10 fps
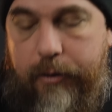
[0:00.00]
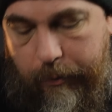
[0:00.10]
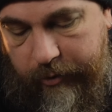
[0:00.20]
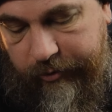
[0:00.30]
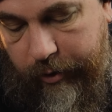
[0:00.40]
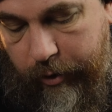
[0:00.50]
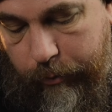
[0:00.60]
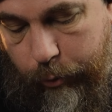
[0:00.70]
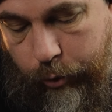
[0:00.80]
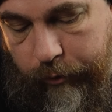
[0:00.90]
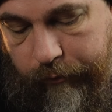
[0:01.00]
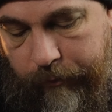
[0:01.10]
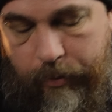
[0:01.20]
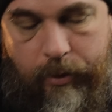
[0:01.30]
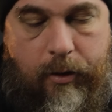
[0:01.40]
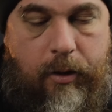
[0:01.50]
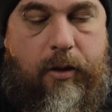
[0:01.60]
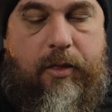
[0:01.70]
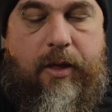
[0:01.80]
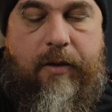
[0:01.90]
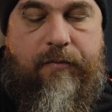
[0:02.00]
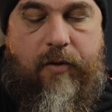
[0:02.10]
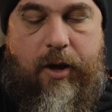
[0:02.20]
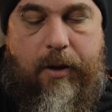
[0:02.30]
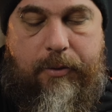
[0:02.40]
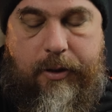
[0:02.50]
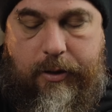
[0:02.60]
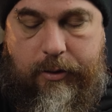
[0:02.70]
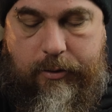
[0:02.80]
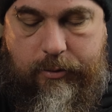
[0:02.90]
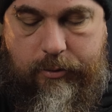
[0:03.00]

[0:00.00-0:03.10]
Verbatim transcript: And I'm just going to remove that vibe there.